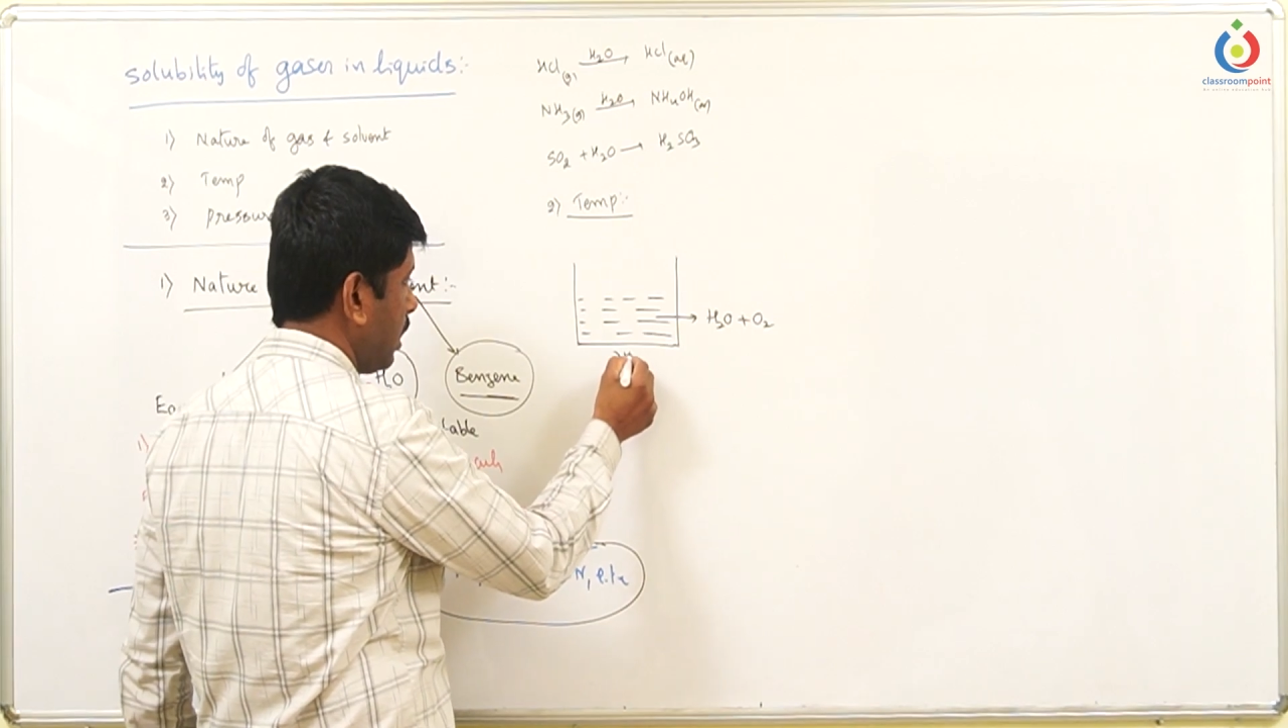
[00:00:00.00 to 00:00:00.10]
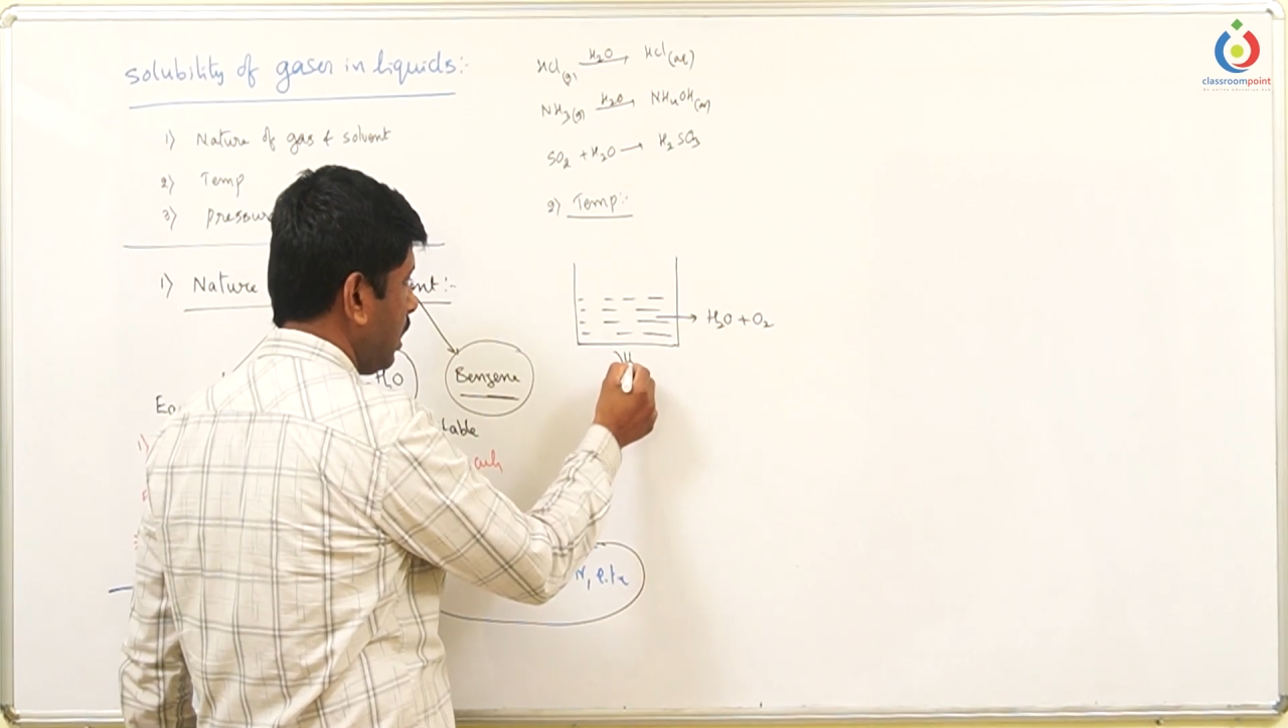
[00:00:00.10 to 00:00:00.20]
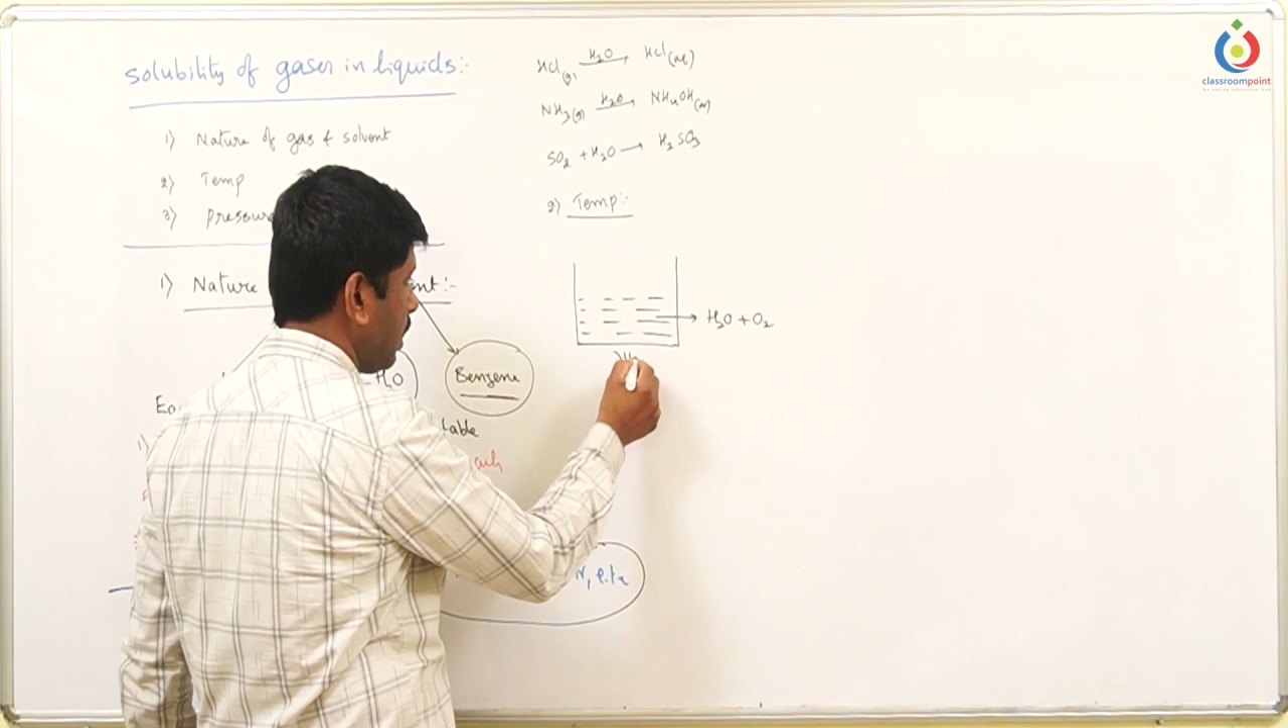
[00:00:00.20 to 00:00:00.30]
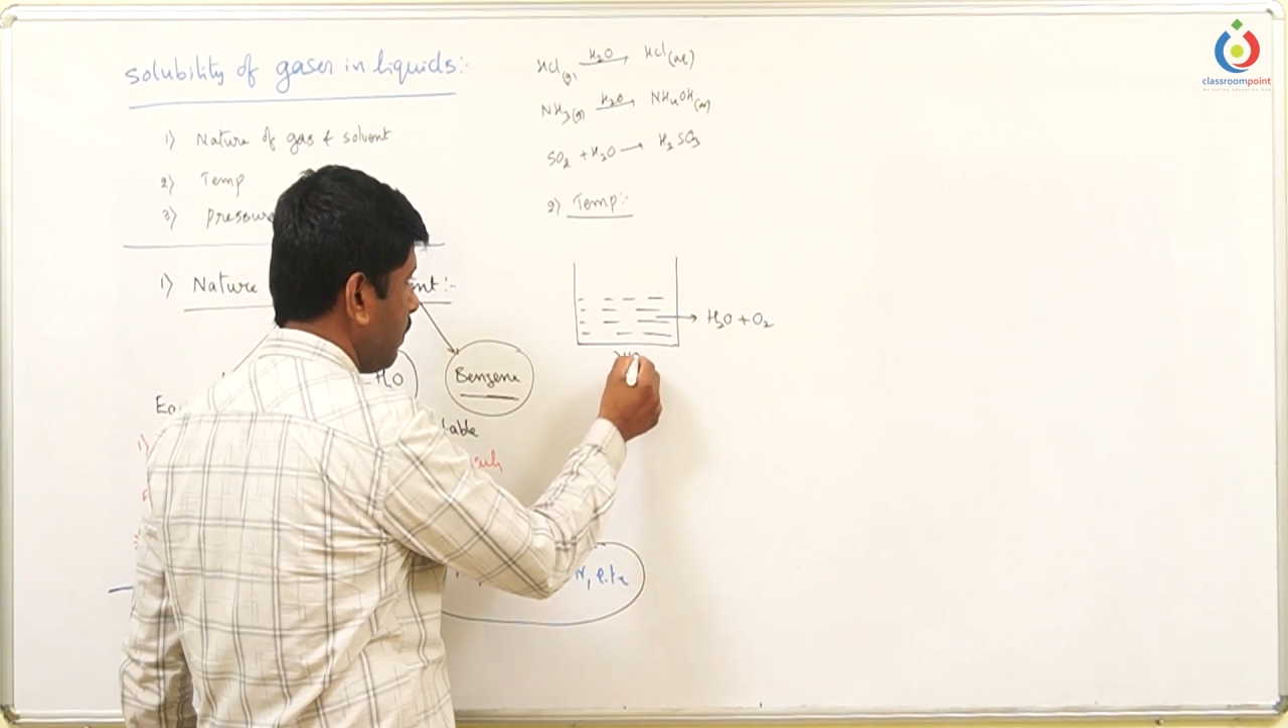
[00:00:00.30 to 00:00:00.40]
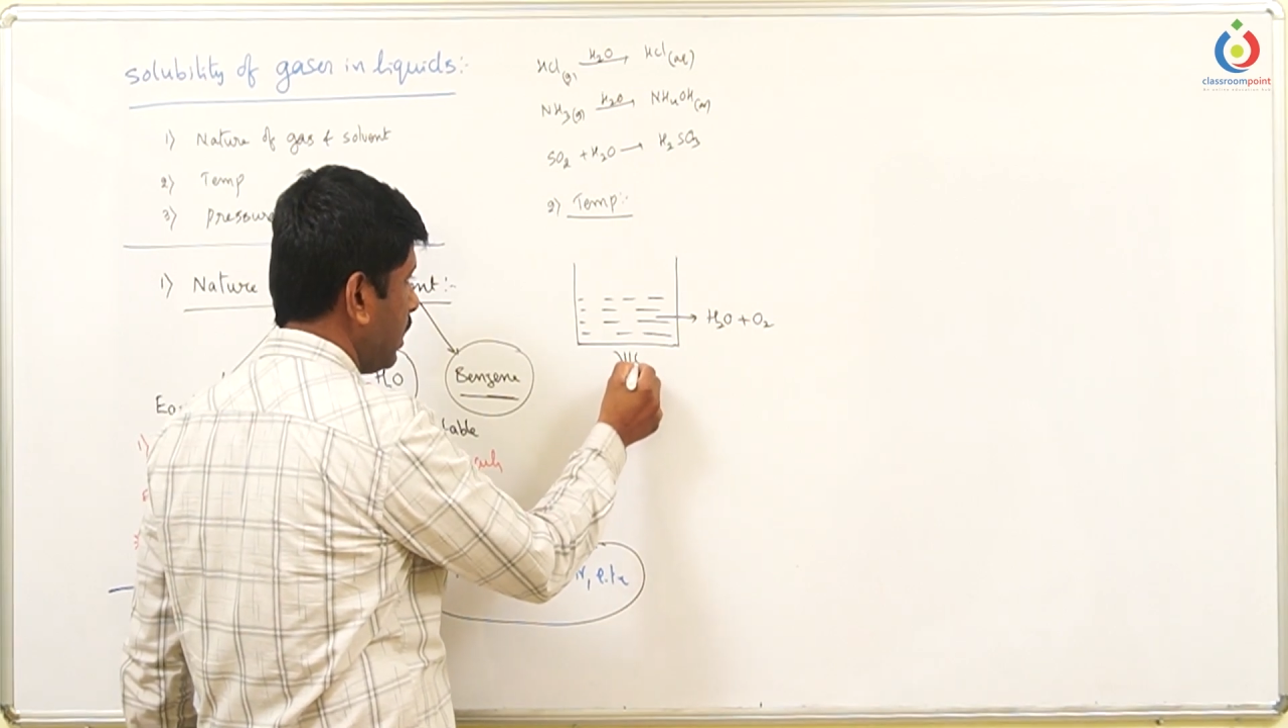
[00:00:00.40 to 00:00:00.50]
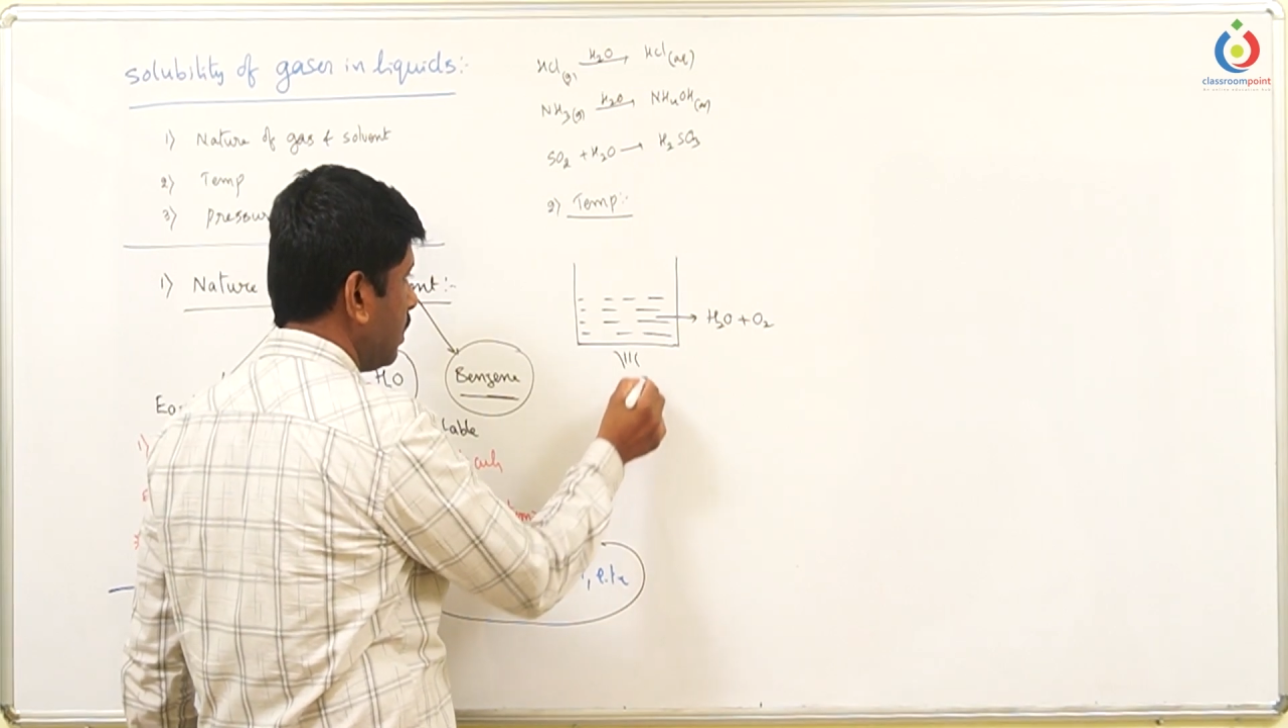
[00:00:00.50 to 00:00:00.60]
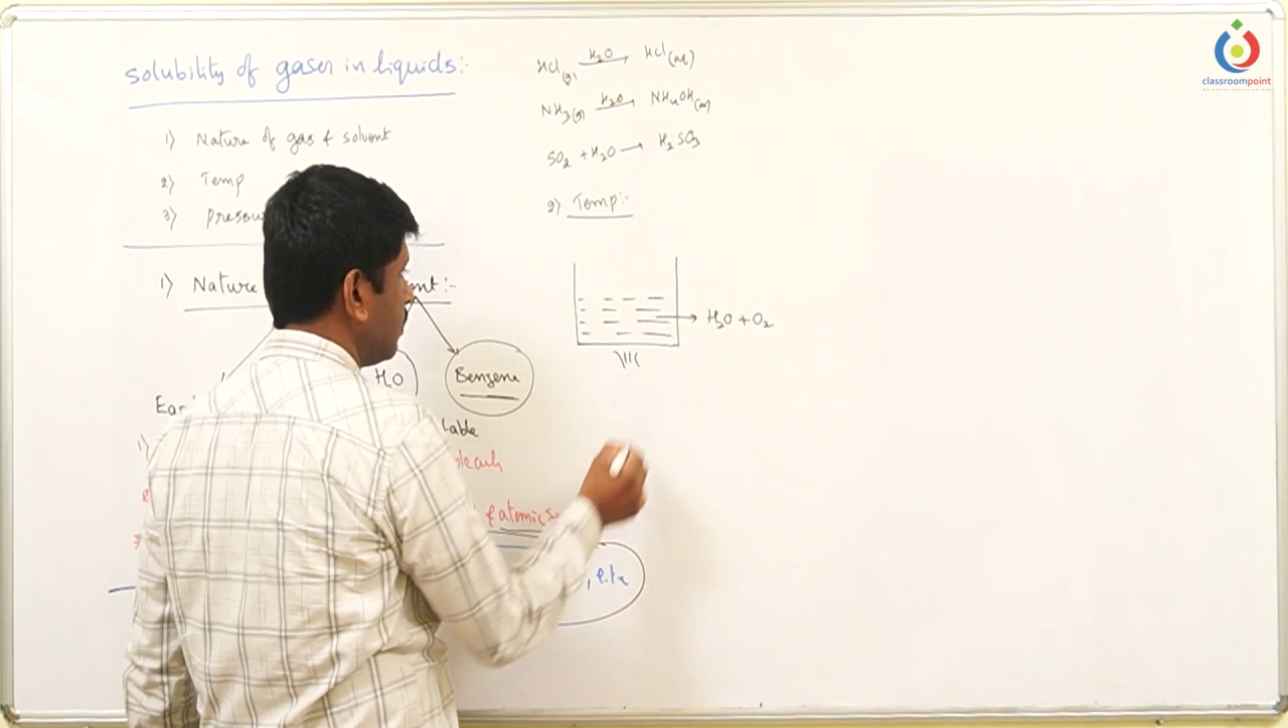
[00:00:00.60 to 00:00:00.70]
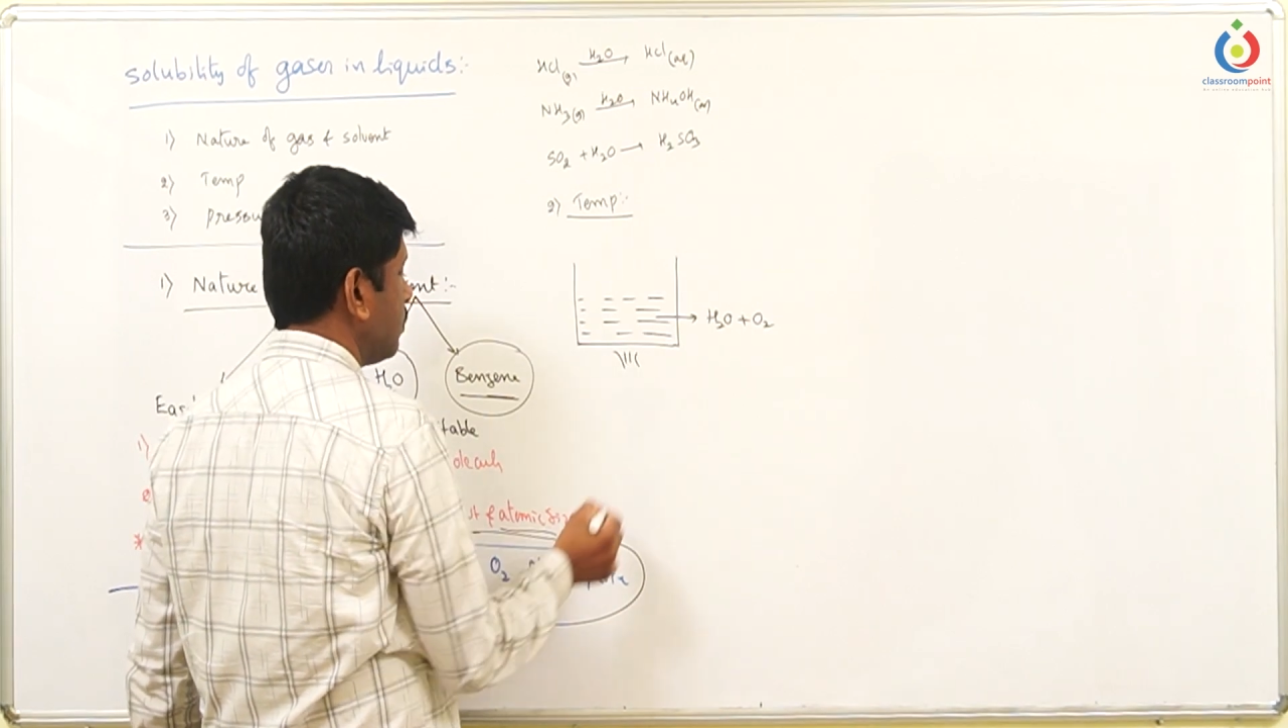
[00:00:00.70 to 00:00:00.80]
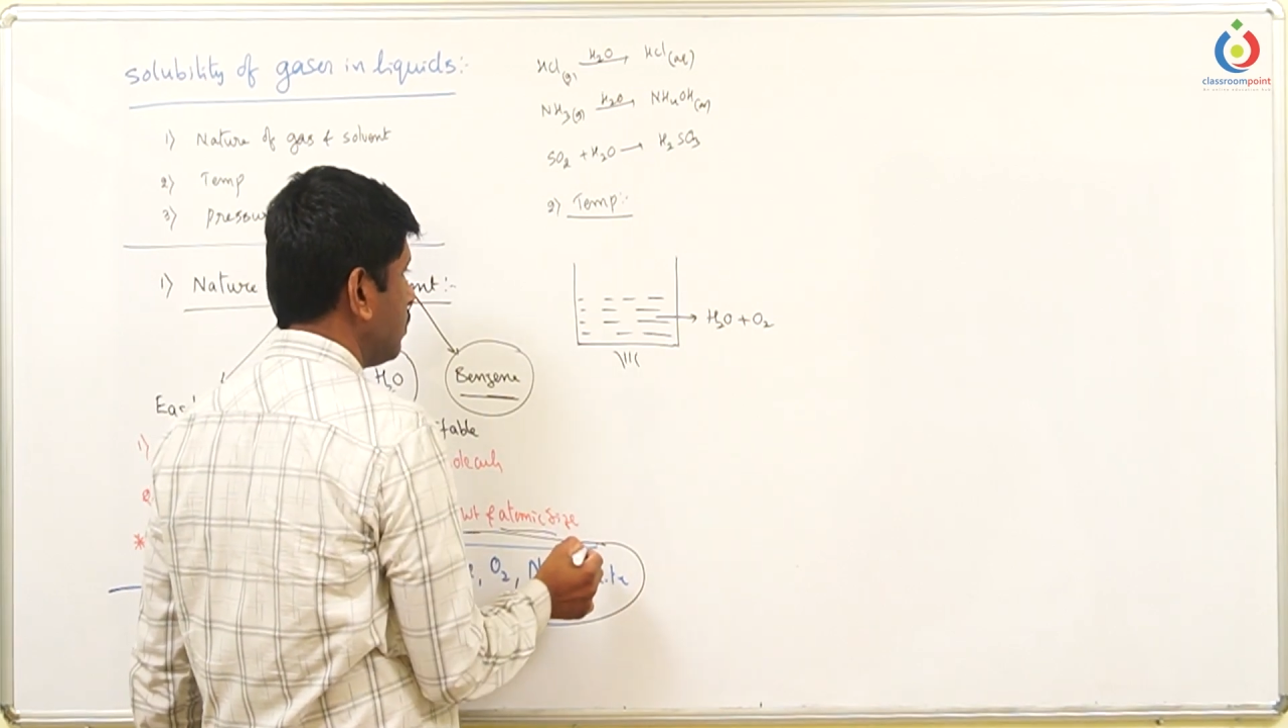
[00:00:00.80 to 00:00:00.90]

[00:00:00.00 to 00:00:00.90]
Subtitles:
liquid,